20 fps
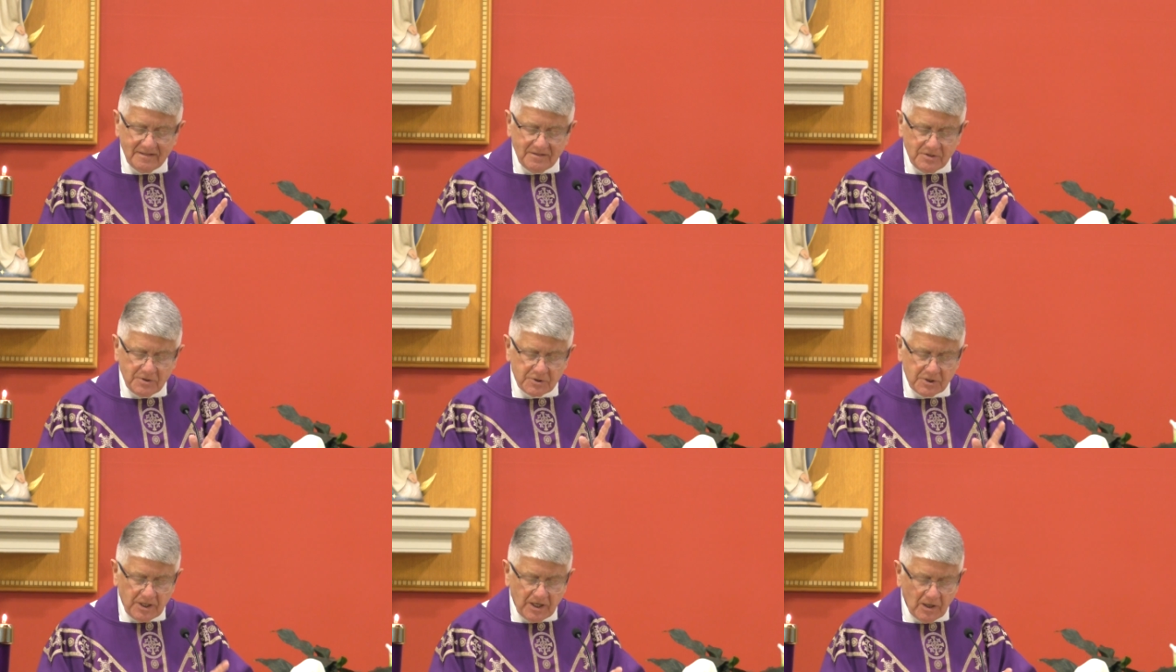
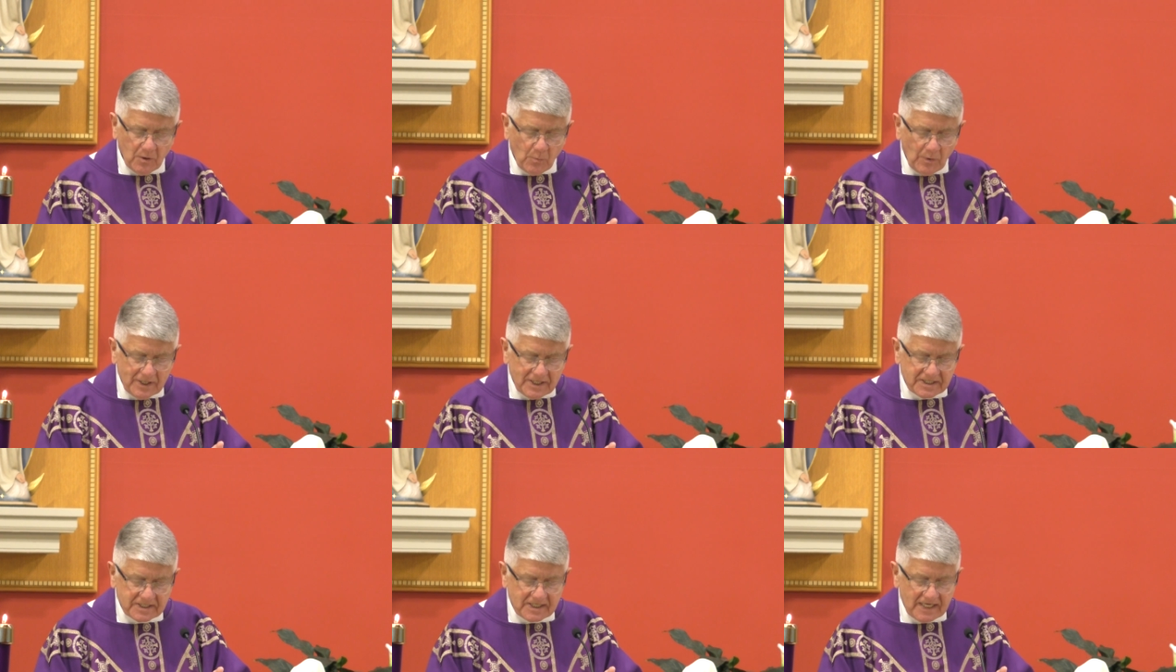Did you hear
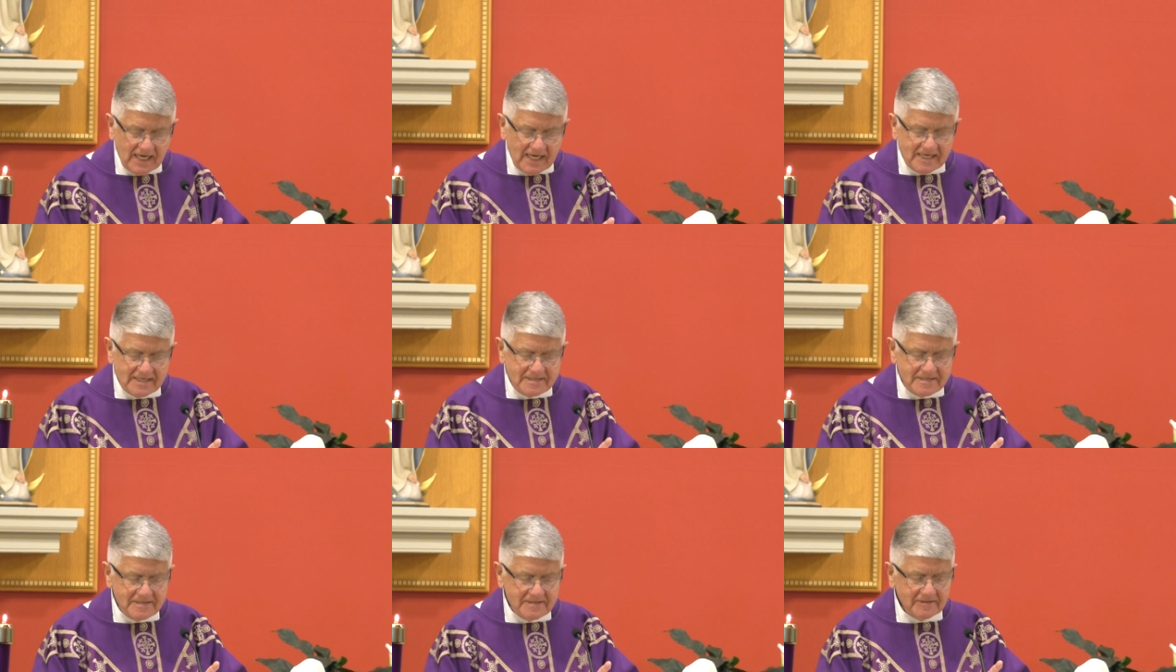what he
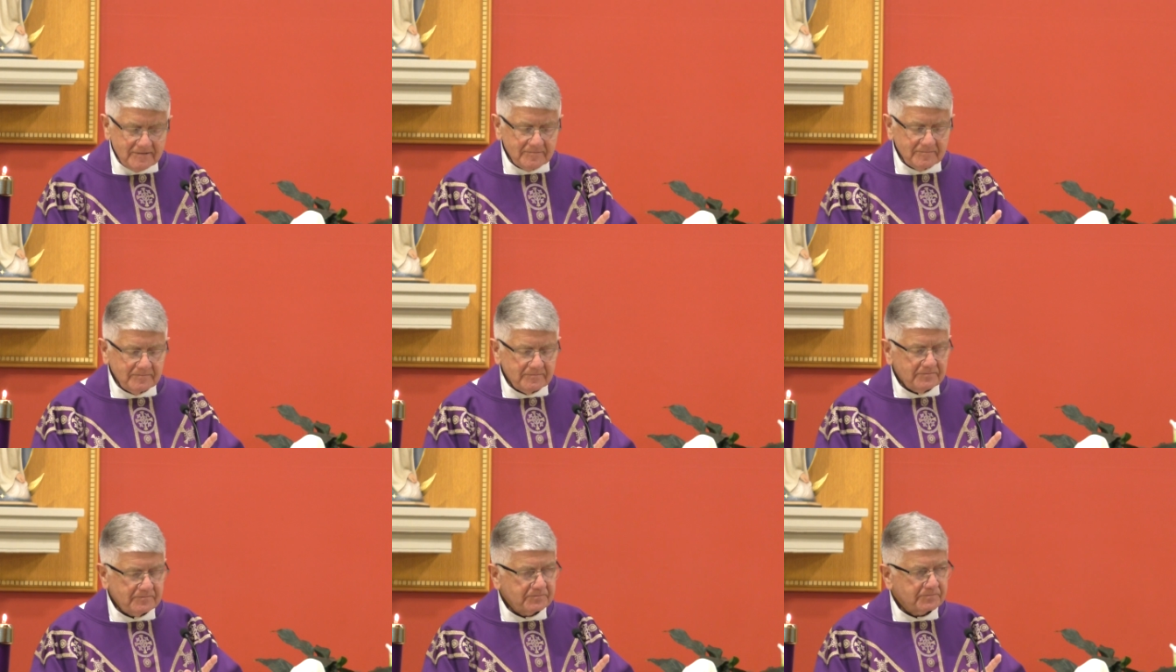said?
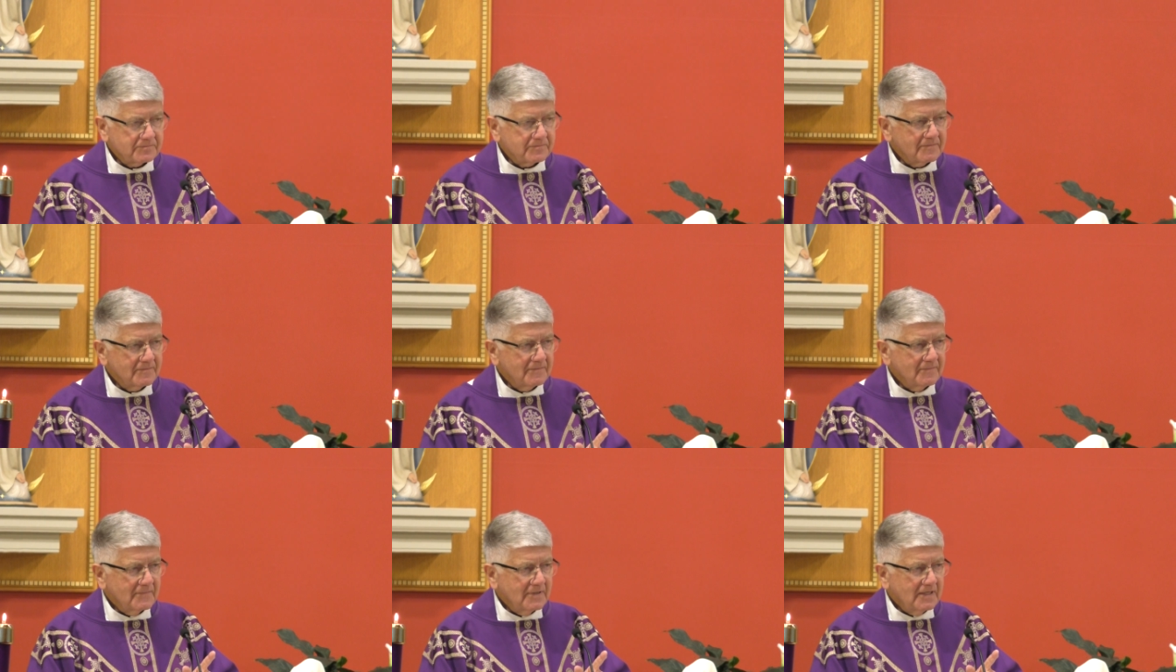
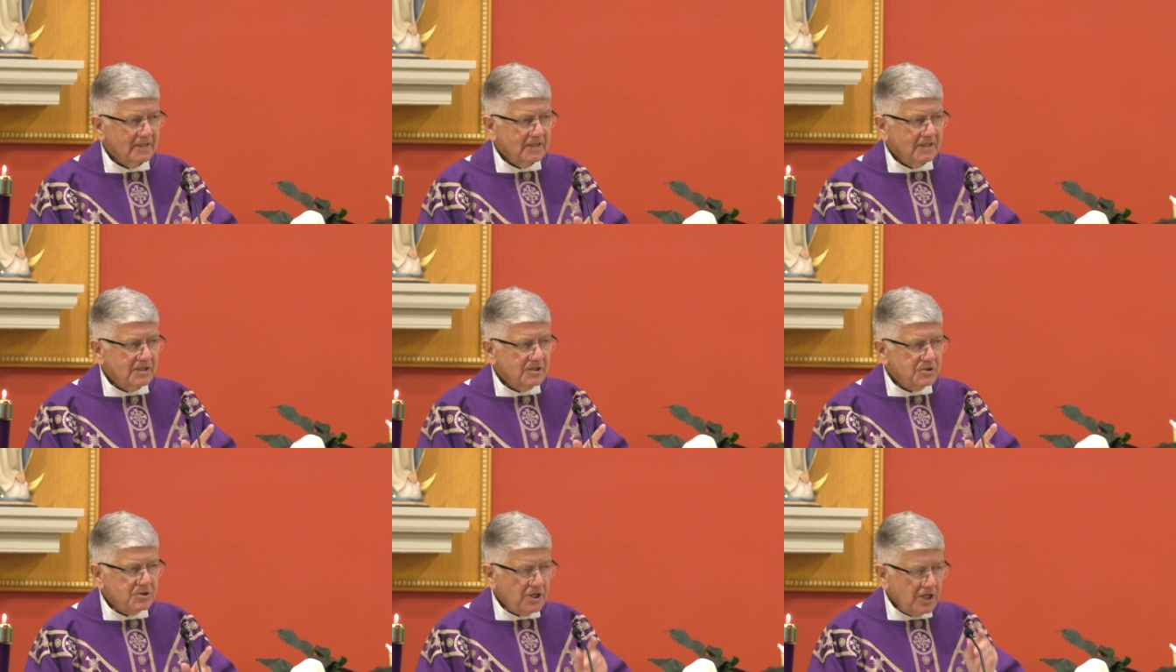
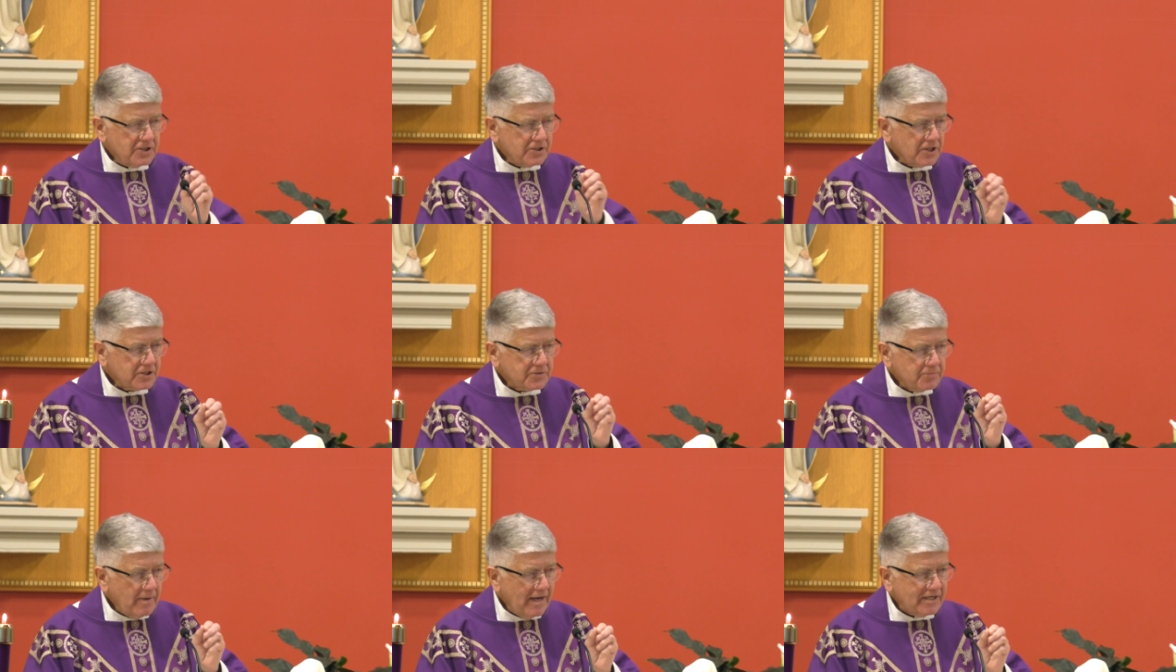
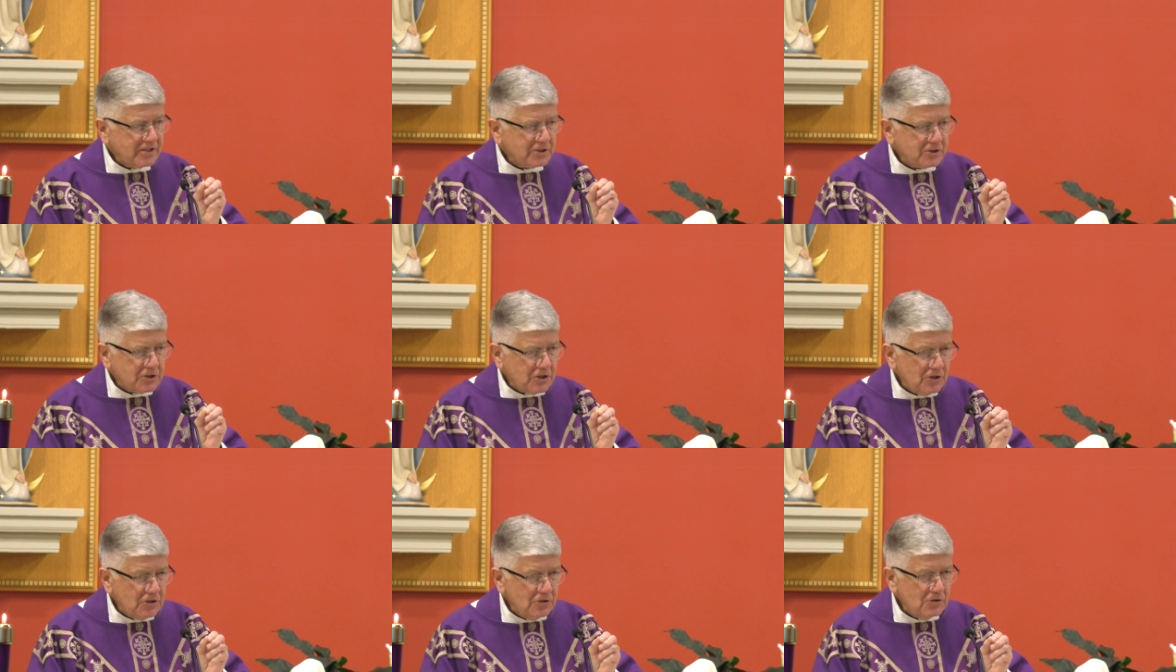Jesus makes
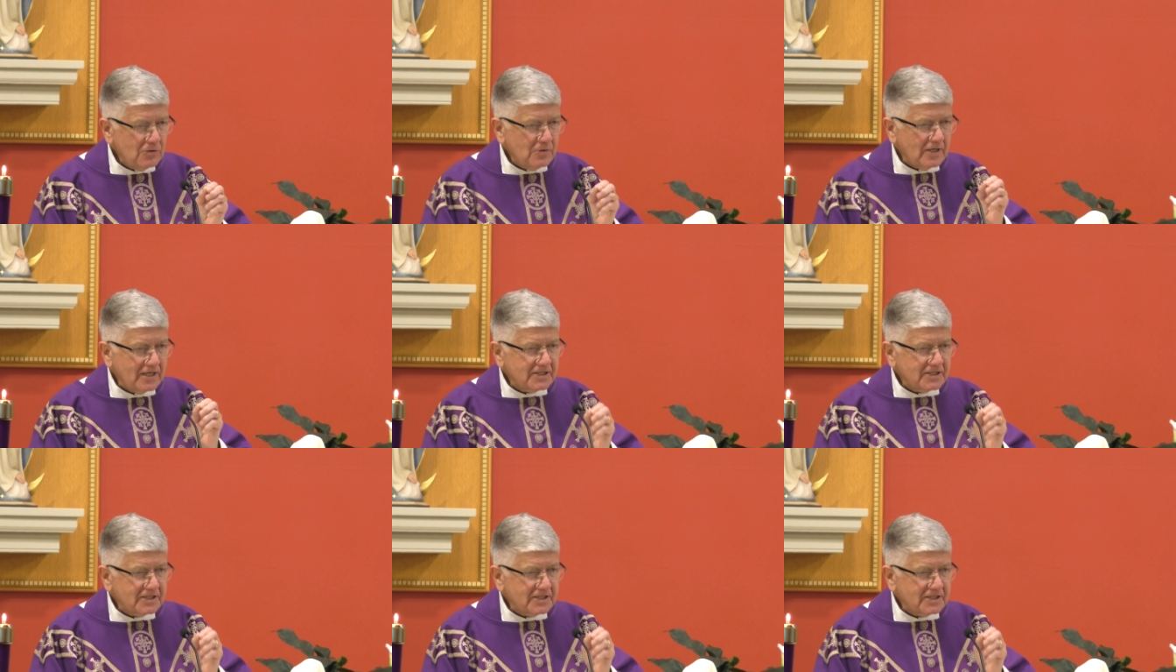two